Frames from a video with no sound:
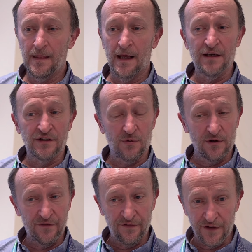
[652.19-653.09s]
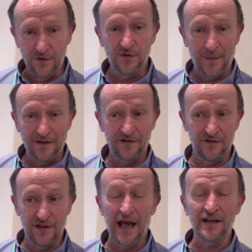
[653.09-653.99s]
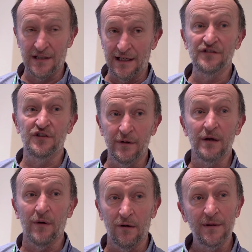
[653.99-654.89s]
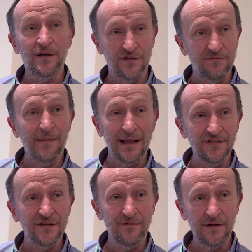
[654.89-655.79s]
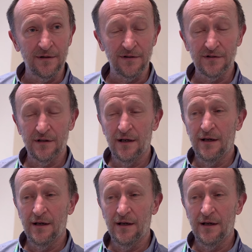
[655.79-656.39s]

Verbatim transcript: And it's one of the few species that actually is doing well because of man's influence.